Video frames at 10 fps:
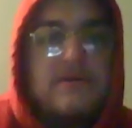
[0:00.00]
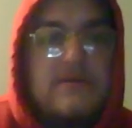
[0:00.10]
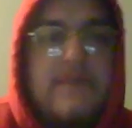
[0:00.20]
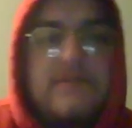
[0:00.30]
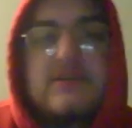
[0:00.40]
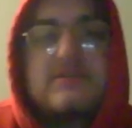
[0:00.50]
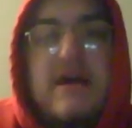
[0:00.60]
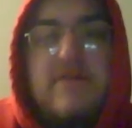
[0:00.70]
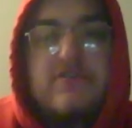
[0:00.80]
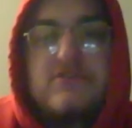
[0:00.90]
Yeah, because
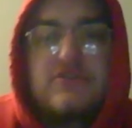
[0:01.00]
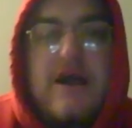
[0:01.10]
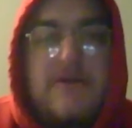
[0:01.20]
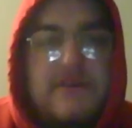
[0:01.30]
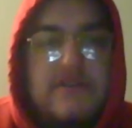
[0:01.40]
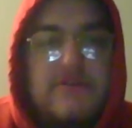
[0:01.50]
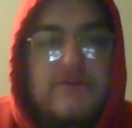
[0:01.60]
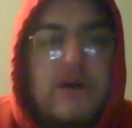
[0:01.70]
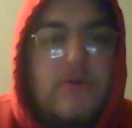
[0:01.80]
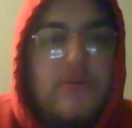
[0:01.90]
Devers grounded into
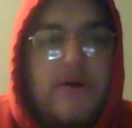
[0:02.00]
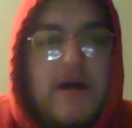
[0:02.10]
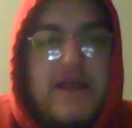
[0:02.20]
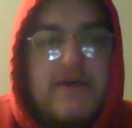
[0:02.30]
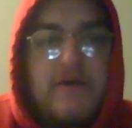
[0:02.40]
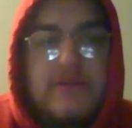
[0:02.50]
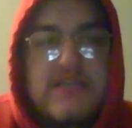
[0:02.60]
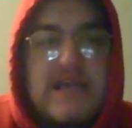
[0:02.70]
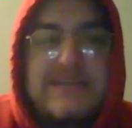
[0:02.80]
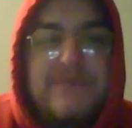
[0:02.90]
a double play on the
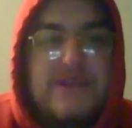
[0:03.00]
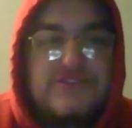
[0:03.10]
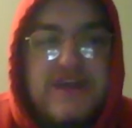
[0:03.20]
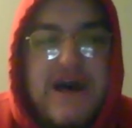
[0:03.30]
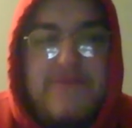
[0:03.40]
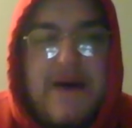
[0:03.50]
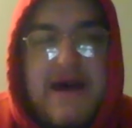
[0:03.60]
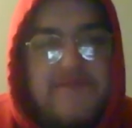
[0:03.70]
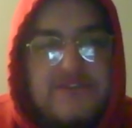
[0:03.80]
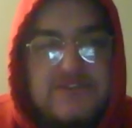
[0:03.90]
second pitch of that
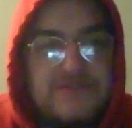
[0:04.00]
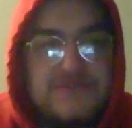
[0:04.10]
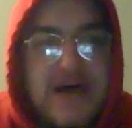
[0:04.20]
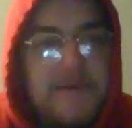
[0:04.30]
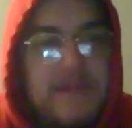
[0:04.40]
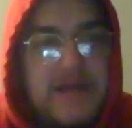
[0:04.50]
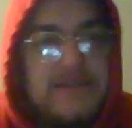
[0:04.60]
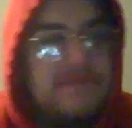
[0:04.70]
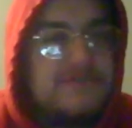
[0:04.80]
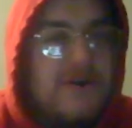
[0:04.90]
bat every single time that
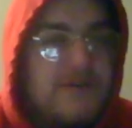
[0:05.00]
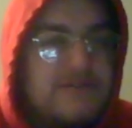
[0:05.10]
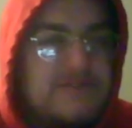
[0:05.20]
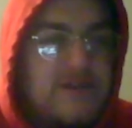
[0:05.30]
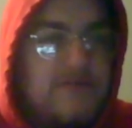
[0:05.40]
he was on. So